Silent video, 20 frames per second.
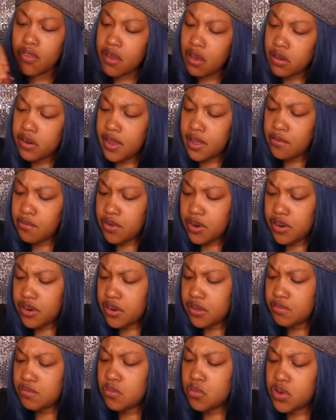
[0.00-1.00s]
Like one of
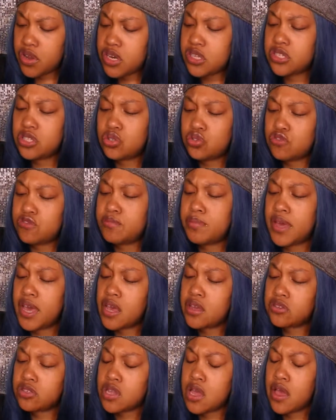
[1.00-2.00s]
them wooden
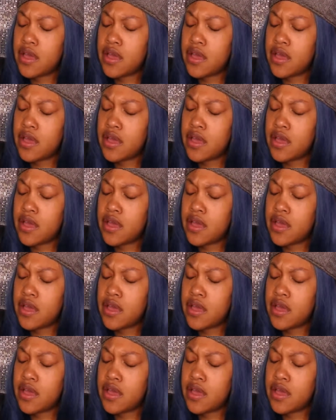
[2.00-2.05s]
toothpicks.